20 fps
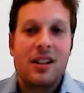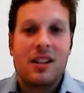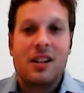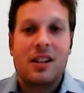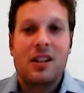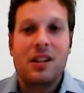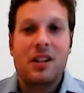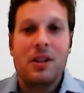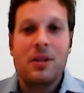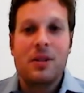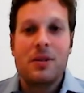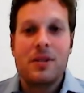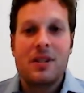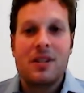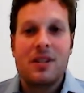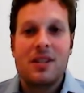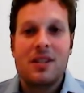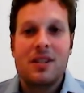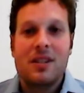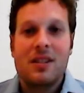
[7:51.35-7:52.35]

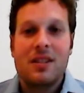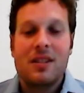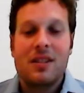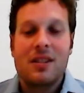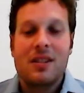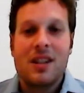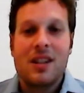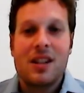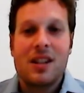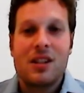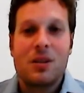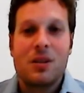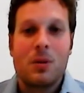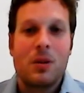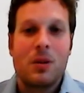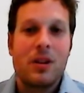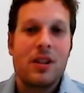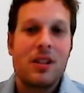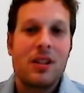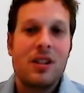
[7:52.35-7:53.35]
closed this
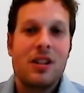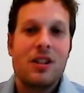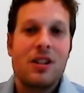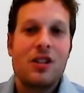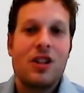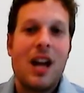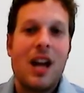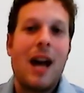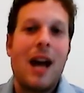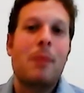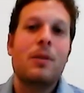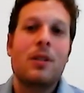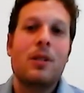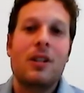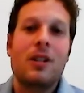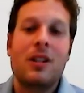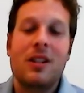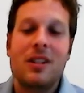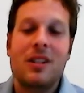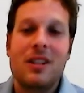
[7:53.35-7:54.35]
sordid
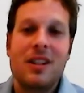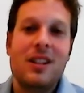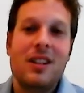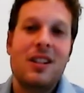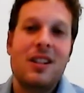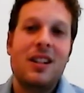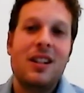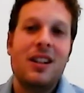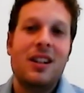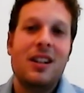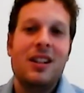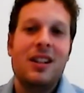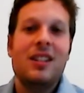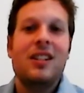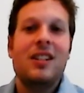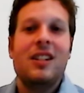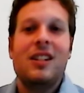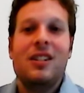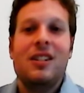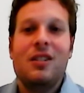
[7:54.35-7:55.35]
chapter
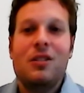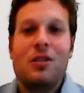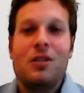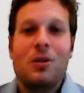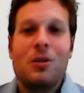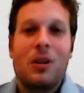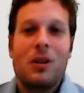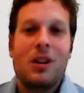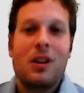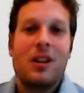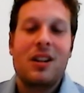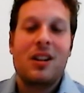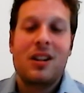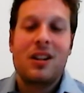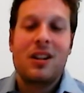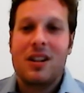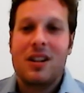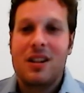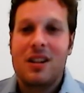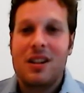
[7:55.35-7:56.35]
in New York
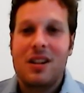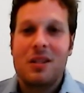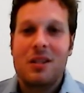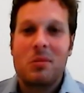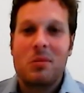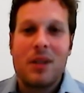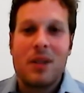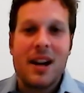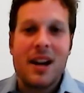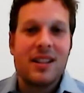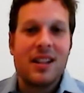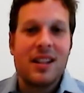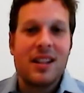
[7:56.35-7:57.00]
press